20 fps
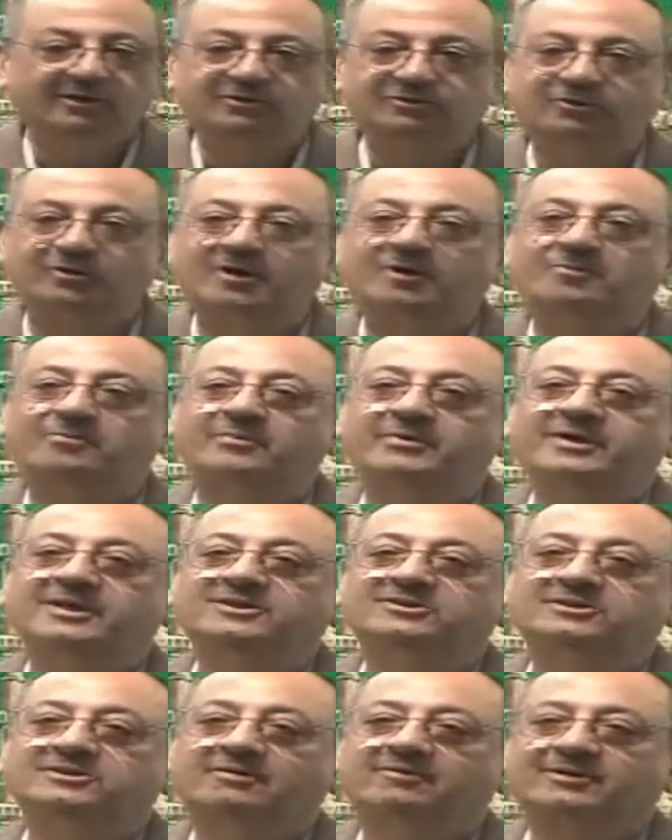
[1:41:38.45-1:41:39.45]
So it
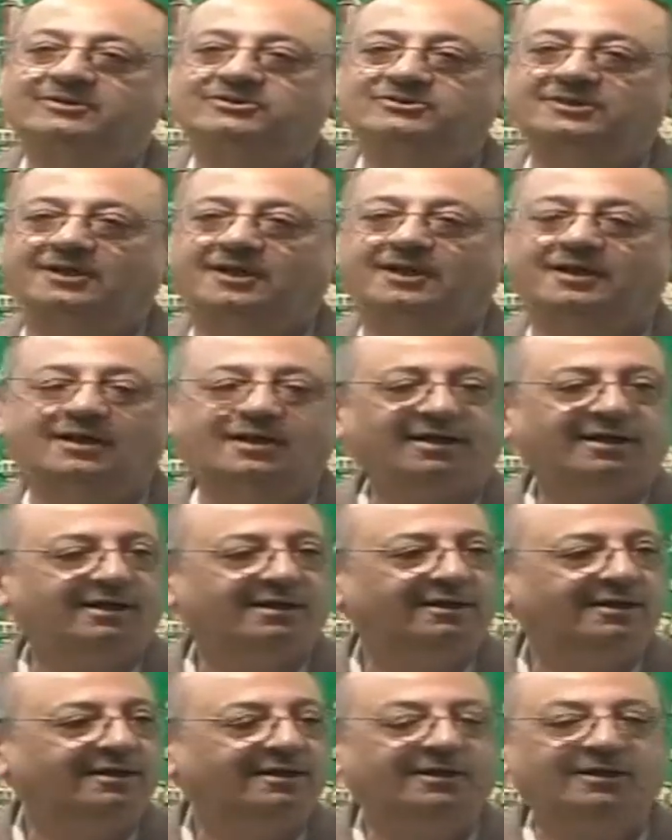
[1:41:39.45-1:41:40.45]
brings our salah
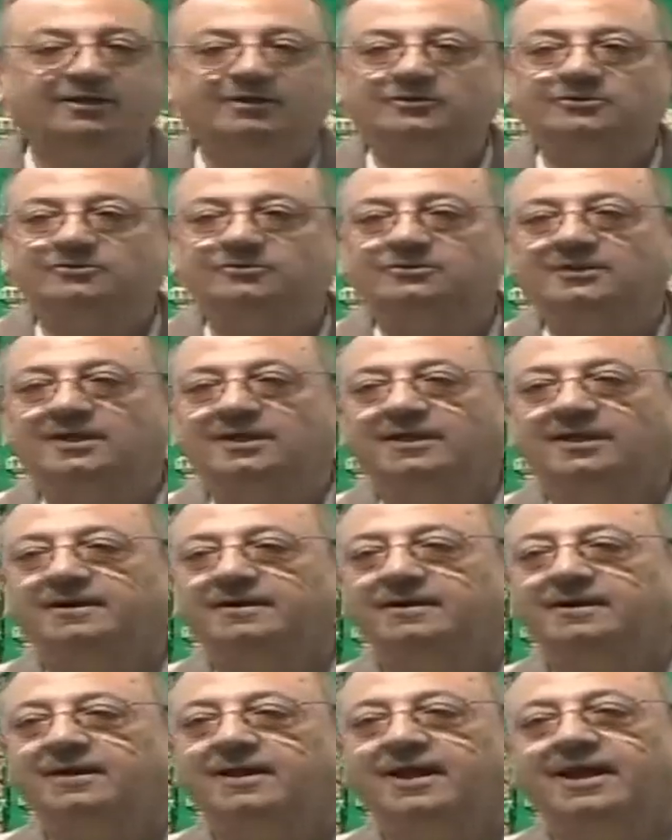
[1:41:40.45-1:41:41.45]
to the